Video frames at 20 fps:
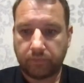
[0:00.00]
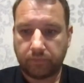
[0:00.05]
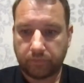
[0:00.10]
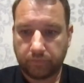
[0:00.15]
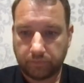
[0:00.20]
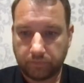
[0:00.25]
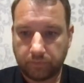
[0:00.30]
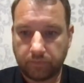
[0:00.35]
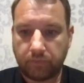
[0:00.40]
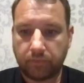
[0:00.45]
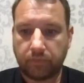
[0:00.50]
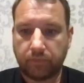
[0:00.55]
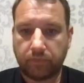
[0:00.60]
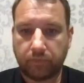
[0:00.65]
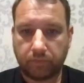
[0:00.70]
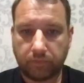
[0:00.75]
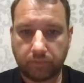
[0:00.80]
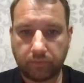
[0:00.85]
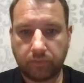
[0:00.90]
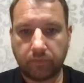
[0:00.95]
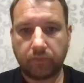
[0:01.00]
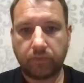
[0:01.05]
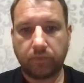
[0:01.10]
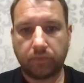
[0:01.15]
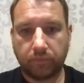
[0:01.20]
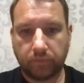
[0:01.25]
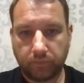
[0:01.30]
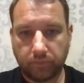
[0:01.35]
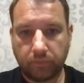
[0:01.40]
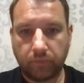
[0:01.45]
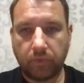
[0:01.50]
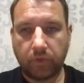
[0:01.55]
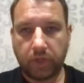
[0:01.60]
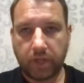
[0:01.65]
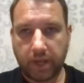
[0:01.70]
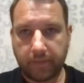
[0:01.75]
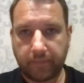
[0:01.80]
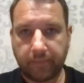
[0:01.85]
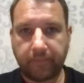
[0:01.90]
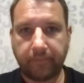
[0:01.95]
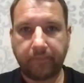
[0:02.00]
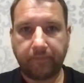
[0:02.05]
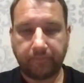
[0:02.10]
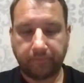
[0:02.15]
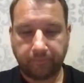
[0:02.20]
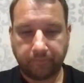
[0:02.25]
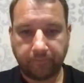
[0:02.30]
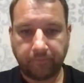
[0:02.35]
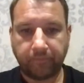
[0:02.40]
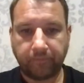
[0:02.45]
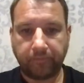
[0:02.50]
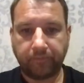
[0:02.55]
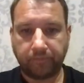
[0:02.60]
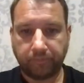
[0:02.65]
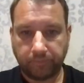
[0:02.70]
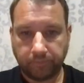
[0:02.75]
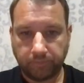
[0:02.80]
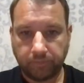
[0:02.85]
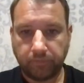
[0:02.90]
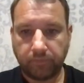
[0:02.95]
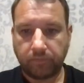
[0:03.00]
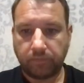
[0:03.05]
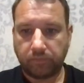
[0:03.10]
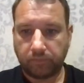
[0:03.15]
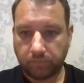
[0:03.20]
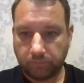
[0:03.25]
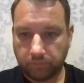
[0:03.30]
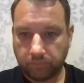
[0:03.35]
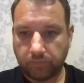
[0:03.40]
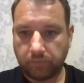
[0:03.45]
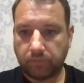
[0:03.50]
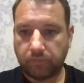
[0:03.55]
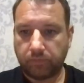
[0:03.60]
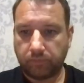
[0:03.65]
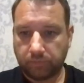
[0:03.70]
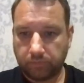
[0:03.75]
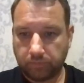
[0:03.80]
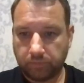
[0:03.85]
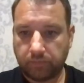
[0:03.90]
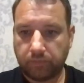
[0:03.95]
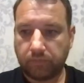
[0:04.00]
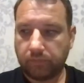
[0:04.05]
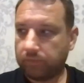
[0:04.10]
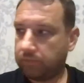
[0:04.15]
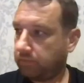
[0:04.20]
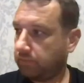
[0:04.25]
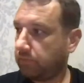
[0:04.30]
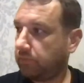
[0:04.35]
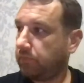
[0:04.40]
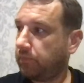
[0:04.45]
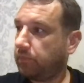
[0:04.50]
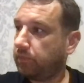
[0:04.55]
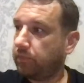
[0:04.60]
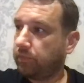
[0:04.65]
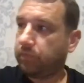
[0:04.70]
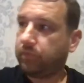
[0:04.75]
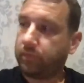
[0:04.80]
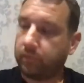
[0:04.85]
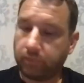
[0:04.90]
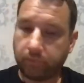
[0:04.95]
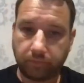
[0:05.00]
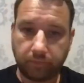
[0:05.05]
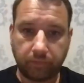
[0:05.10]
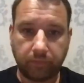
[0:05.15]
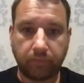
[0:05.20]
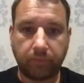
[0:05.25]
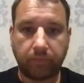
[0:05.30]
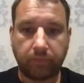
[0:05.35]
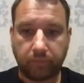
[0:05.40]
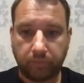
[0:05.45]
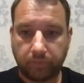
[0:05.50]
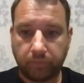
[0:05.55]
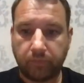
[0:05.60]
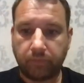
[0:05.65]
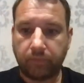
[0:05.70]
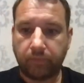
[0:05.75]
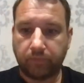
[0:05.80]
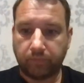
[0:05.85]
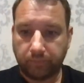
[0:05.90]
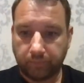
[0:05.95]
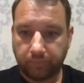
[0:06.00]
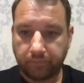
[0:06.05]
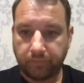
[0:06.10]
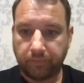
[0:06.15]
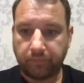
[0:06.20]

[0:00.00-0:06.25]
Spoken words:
Emil. Saka, all intents and purposes, saw off the challenge of a £72 million